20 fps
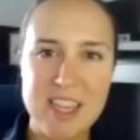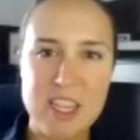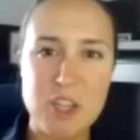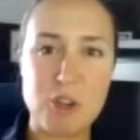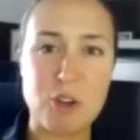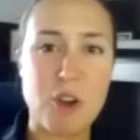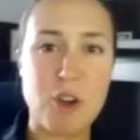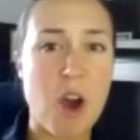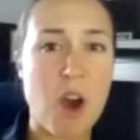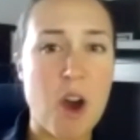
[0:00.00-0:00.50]

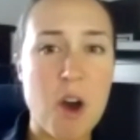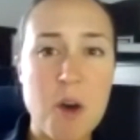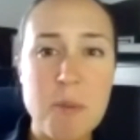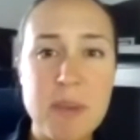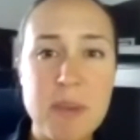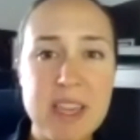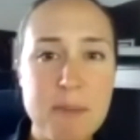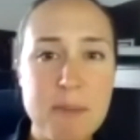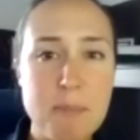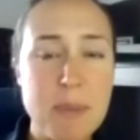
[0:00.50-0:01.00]
Your
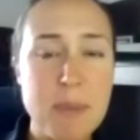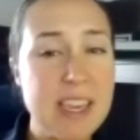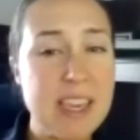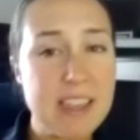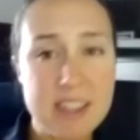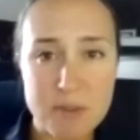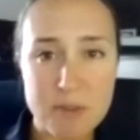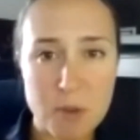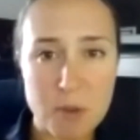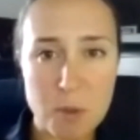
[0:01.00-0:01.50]
calming,
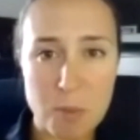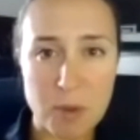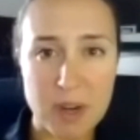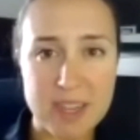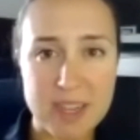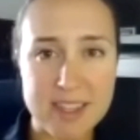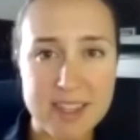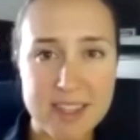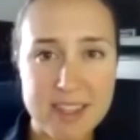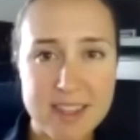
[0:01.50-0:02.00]
peaceful
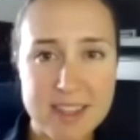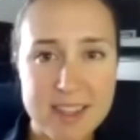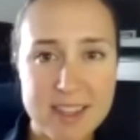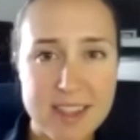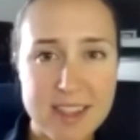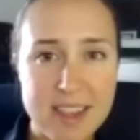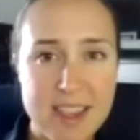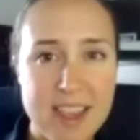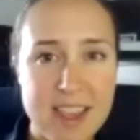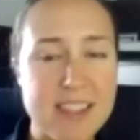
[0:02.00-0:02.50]
presence
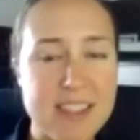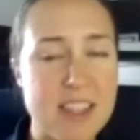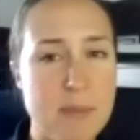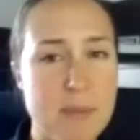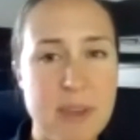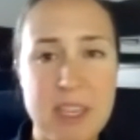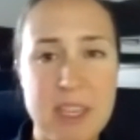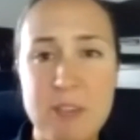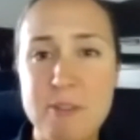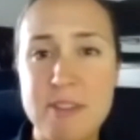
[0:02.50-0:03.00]
is going
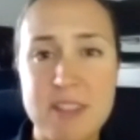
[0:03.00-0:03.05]
to make you